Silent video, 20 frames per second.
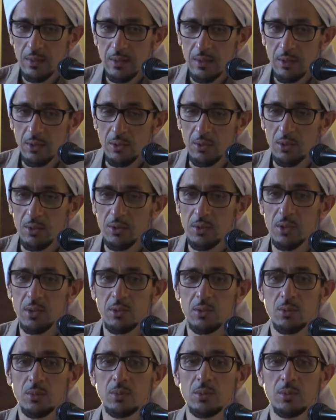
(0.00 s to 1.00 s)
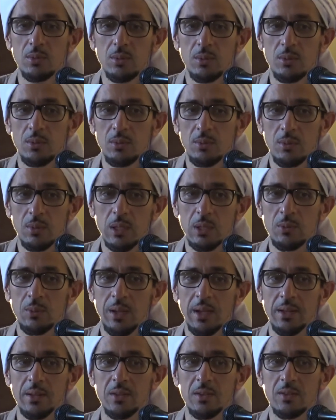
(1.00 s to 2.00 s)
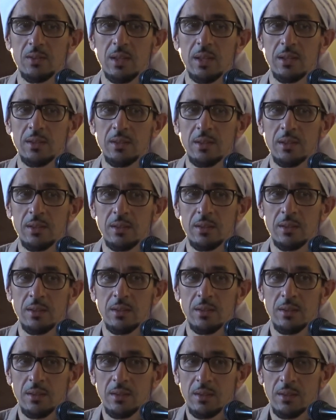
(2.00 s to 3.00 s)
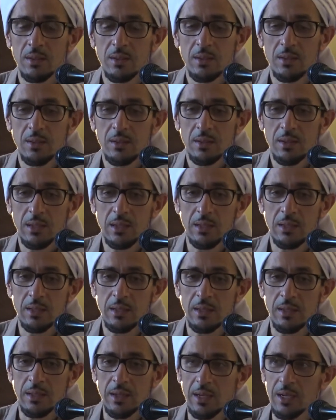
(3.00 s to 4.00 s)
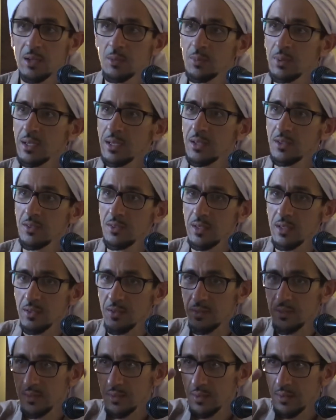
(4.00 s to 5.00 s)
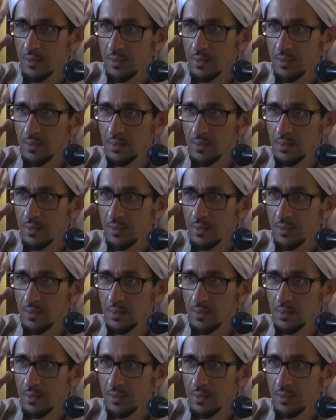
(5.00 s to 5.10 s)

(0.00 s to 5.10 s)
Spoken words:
according to what we understand in Arabic, is this.